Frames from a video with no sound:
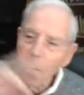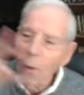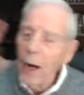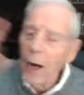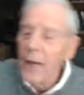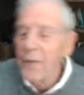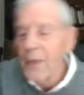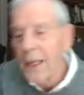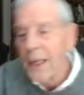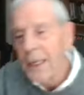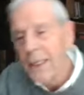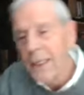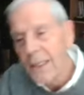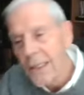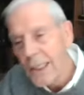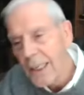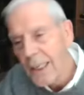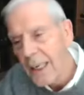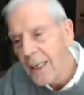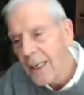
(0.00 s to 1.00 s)
what
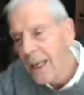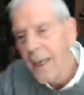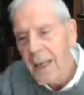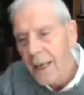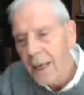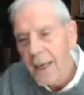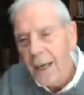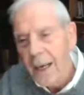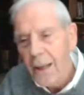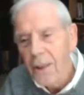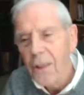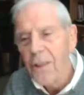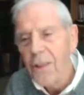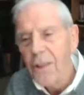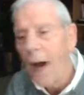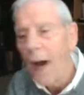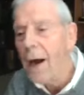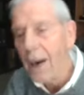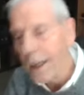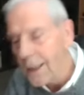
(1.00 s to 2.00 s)
these
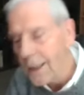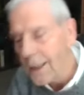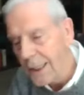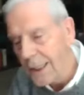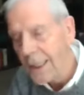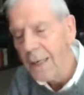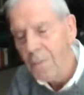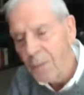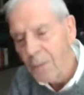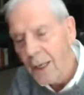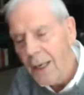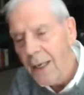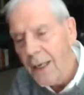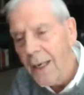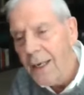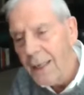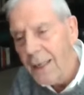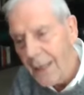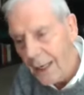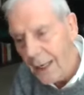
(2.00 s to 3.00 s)
thugs
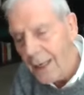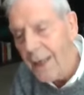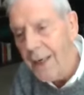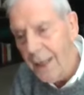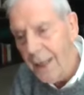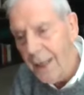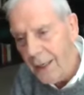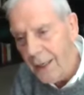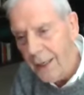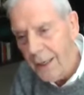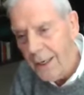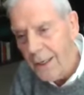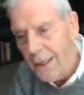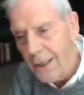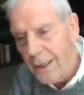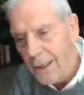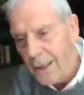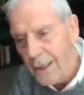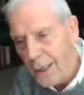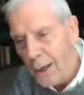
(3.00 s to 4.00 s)
did
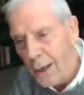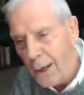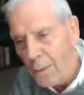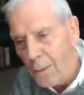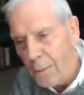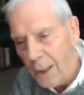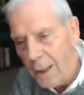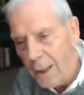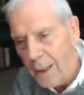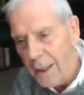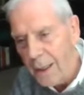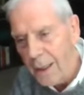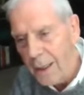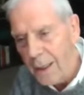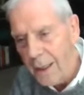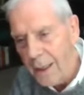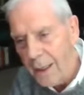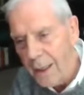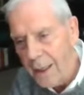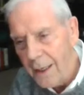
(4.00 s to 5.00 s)
to the young man.